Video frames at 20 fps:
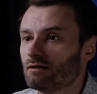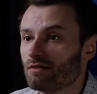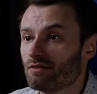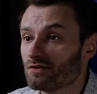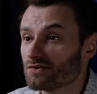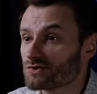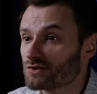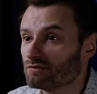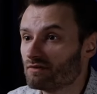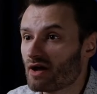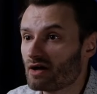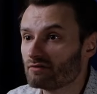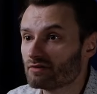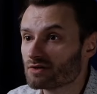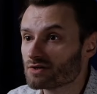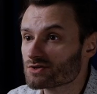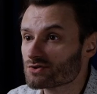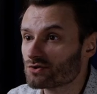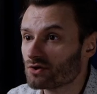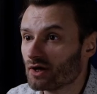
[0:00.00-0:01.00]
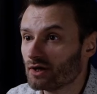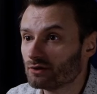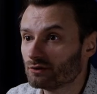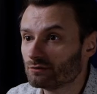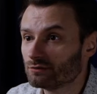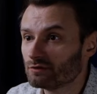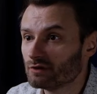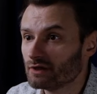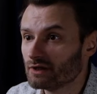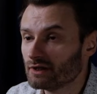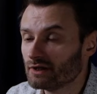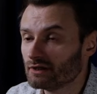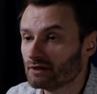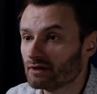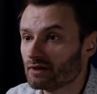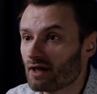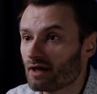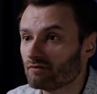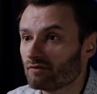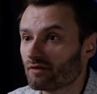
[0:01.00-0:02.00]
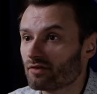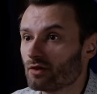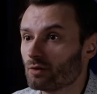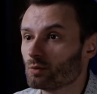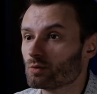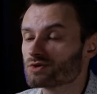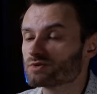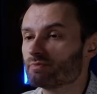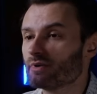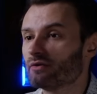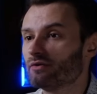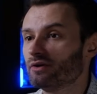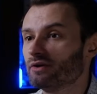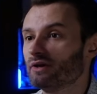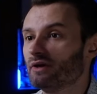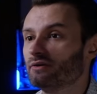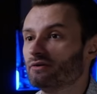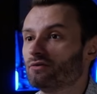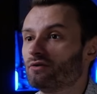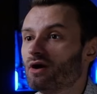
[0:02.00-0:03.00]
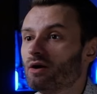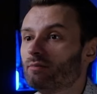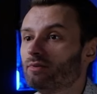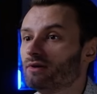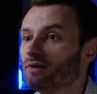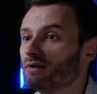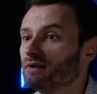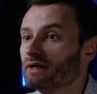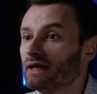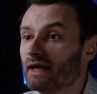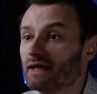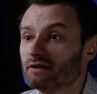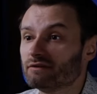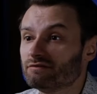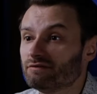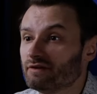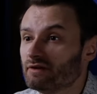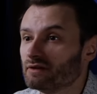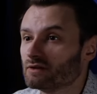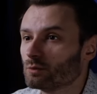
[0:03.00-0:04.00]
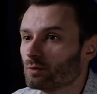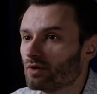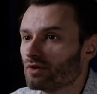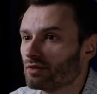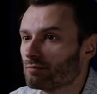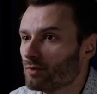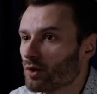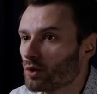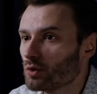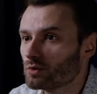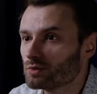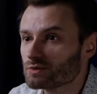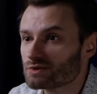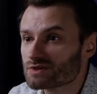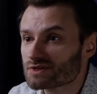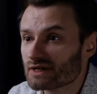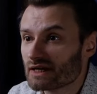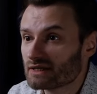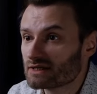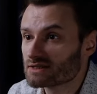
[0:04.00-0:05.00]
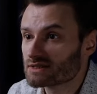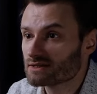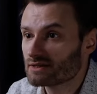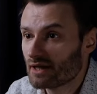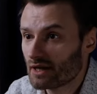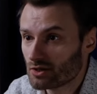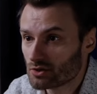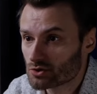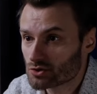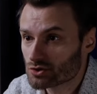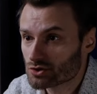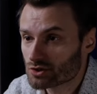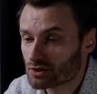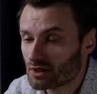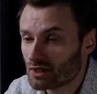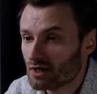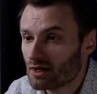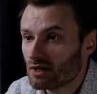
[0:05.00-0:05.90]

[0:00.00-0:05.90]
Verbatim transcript: The survivors tried to flee, everything was buried under rubble and filled with moans and stench.